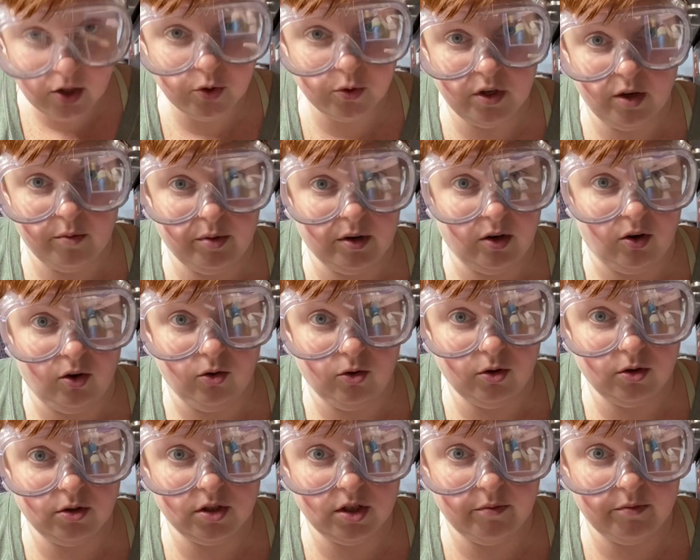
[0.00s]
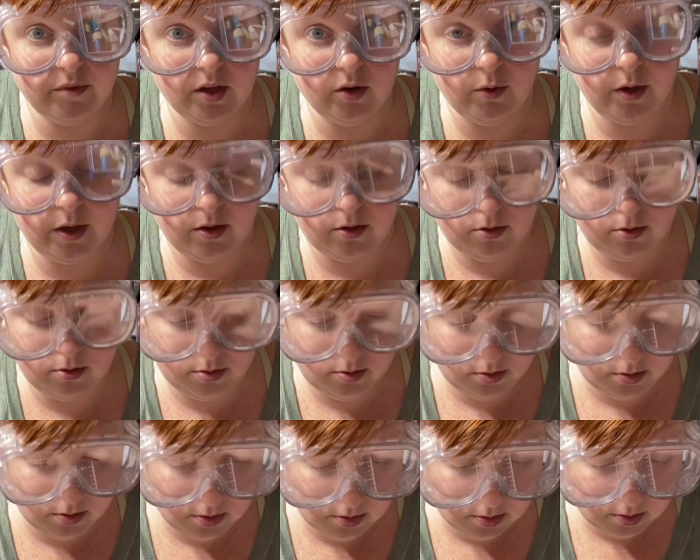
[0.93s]
would you put a hole in something with?
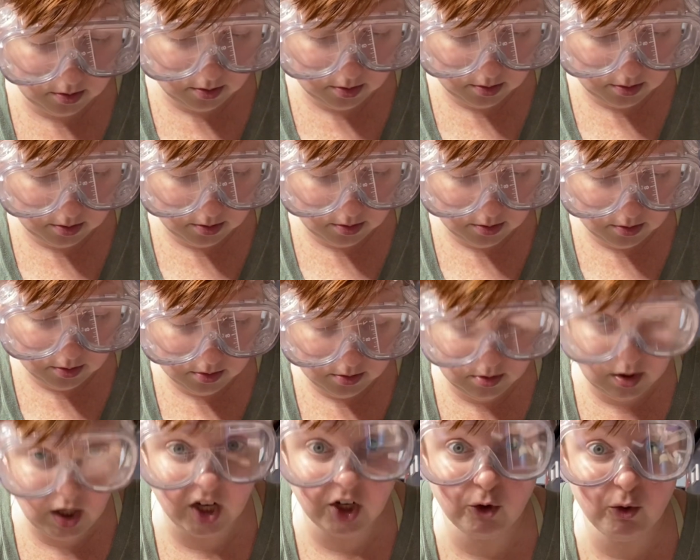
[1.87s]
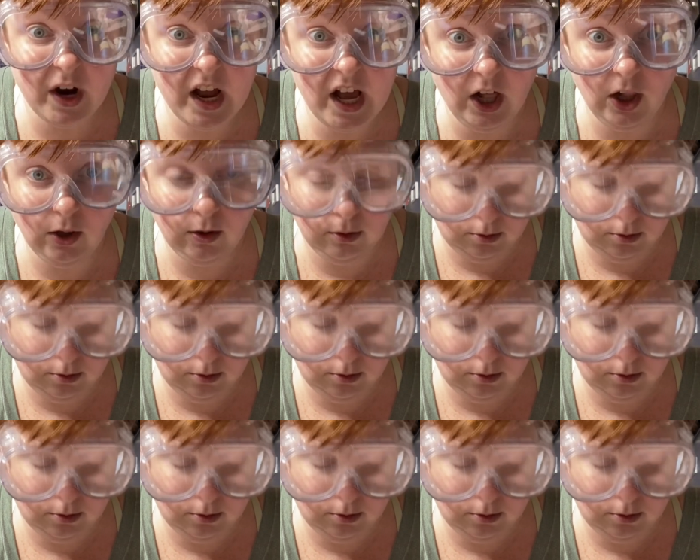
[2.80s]
A drill.